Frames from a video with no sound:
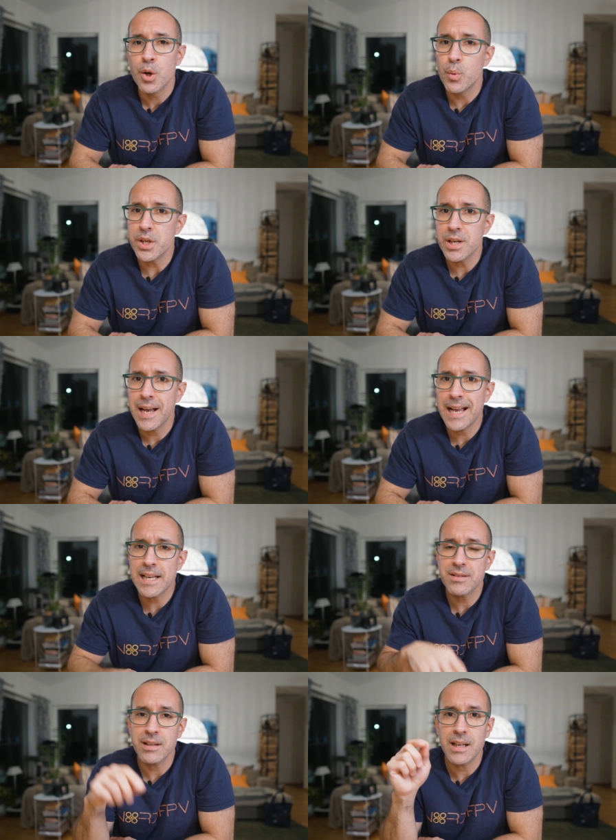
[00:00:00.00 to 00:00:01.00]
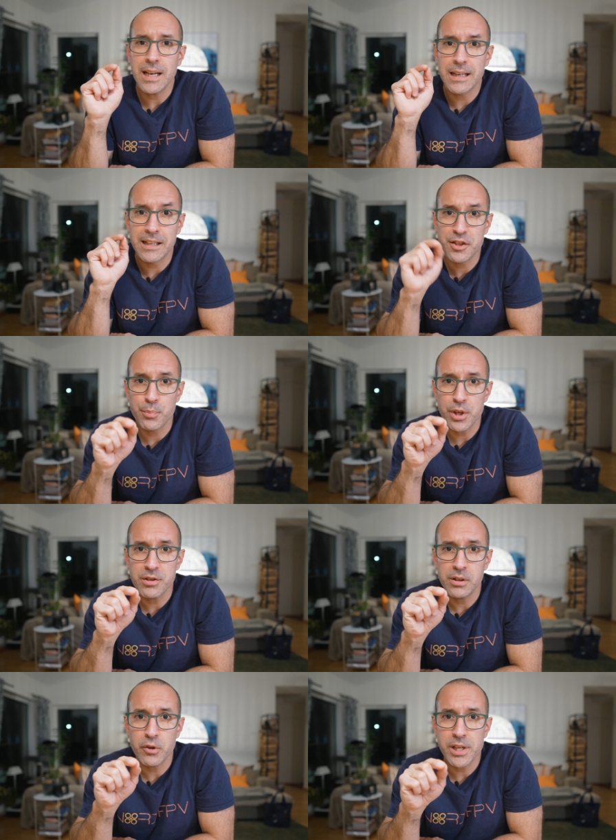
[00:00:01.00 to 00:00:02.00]
which has an
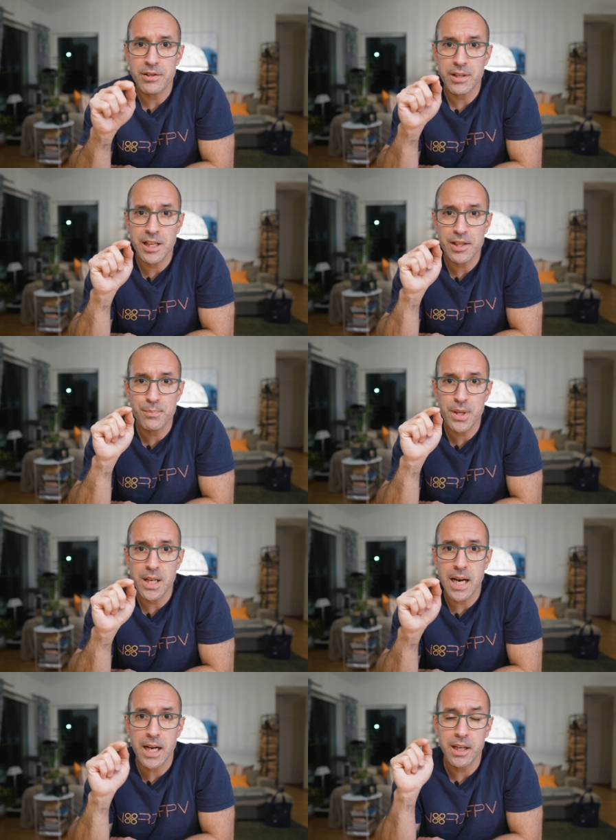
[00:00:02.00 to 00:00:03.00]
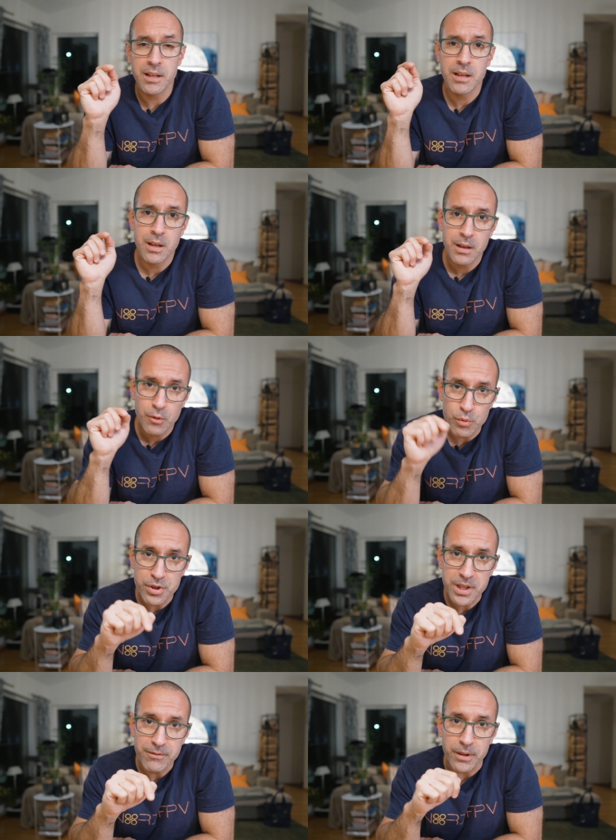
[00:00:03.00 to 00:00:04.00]
ExpressLRS S P I
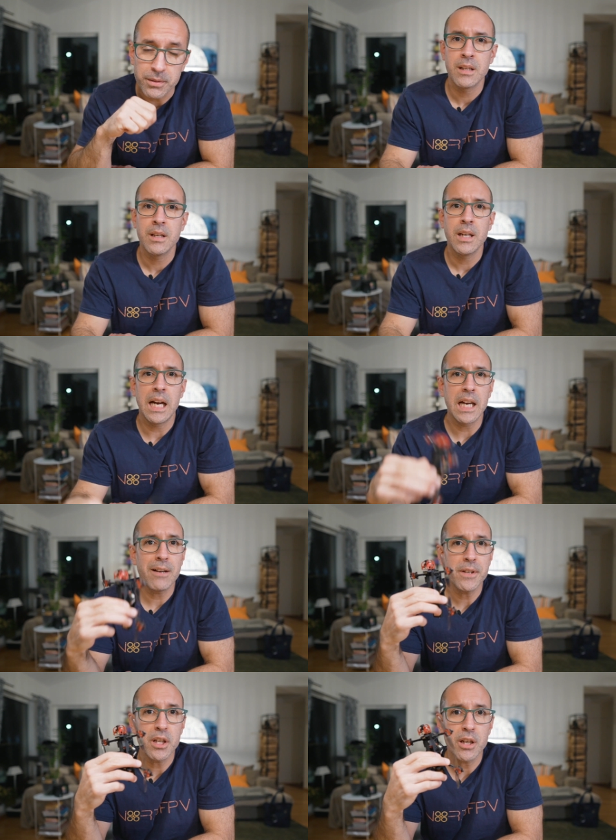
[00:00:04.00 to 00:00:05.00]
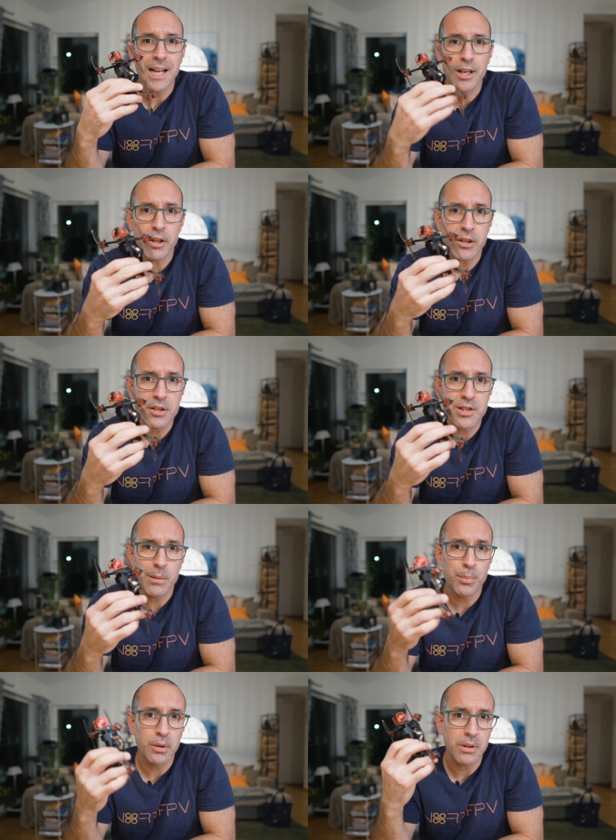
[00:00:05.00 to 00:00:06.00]
receiver. I have here another
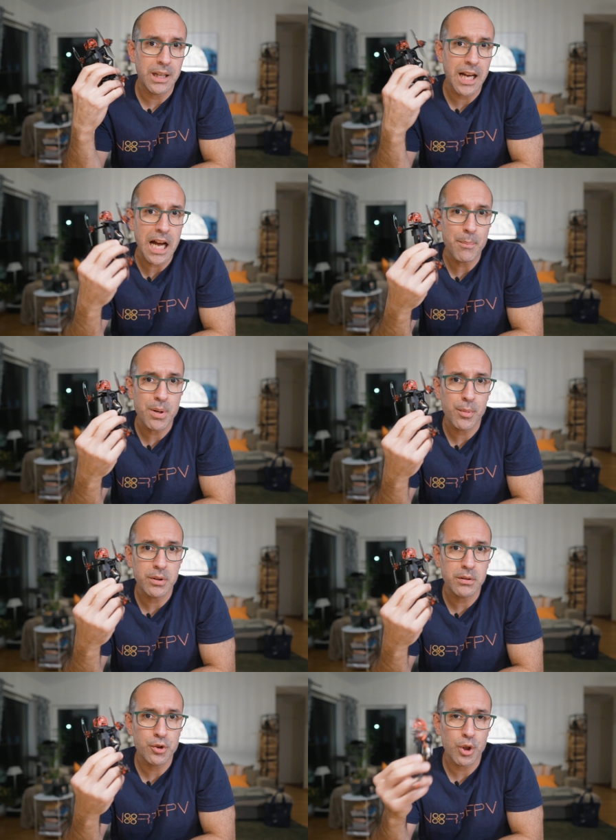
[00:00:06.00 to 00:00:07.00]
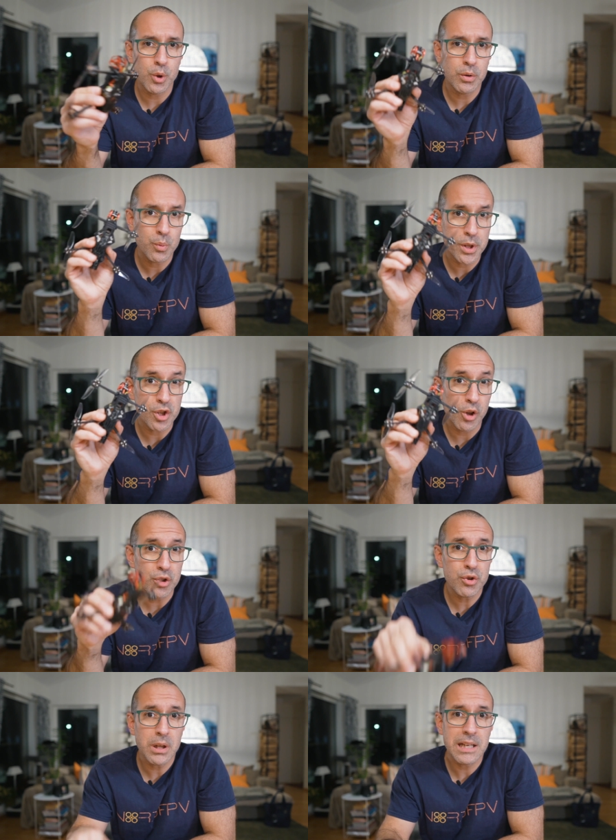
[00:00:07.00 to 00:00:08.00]
example, a Happy Model drone, which
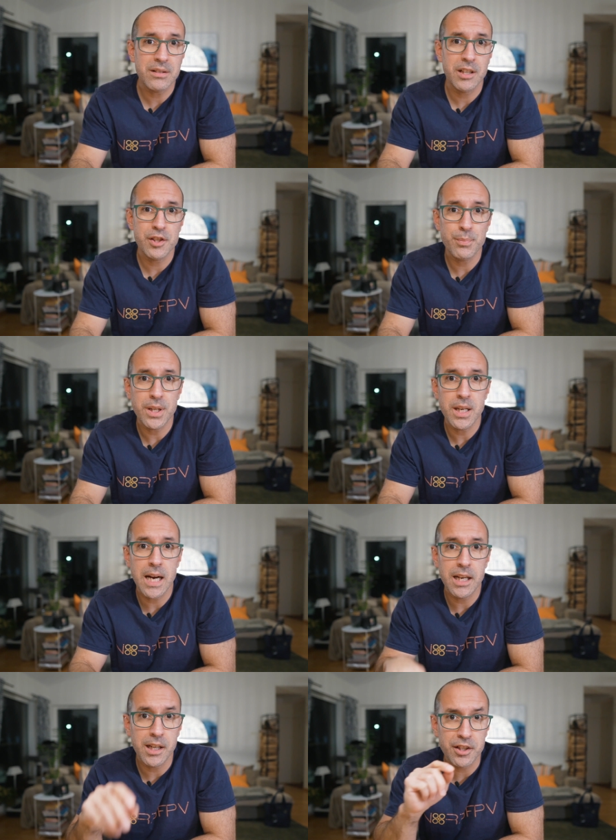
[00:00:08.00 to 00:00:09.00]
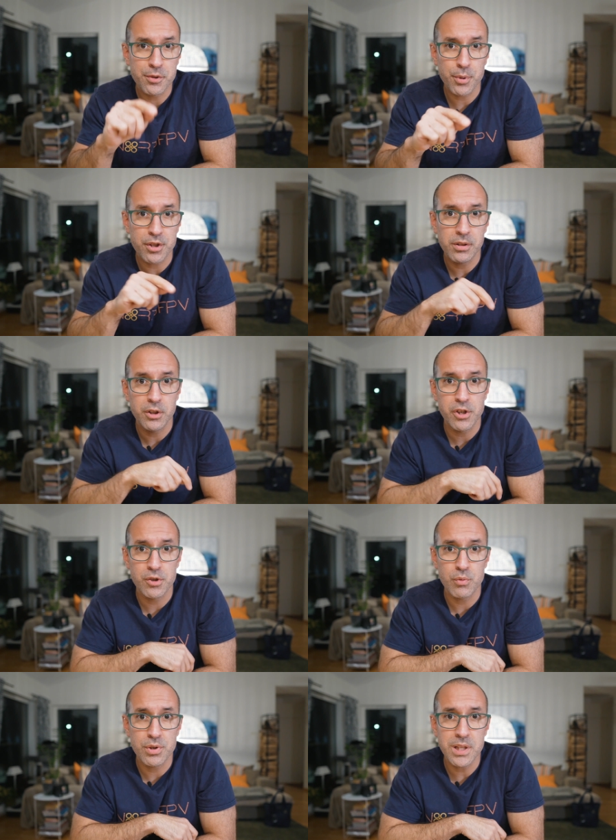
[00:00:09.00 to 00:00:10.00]
also has an S P I
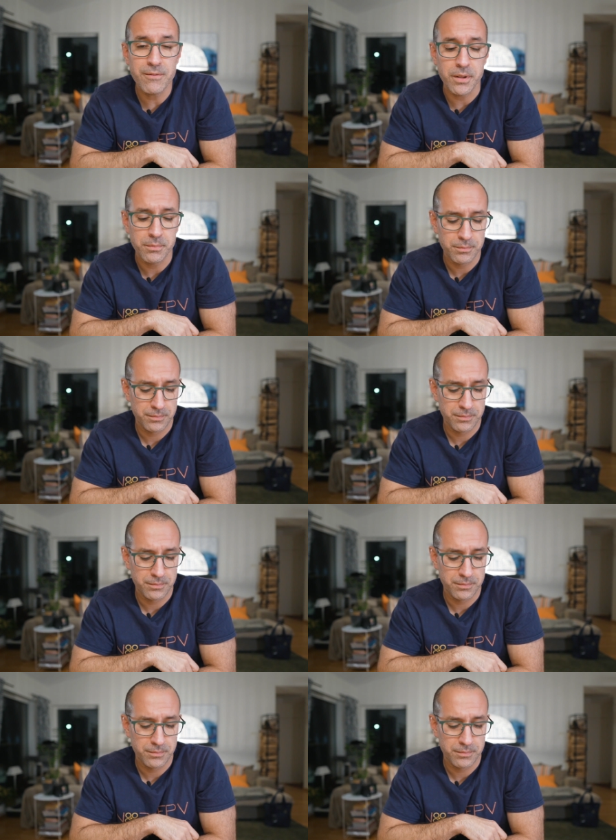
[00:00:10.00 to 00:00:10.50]
ExpressLRS receiver.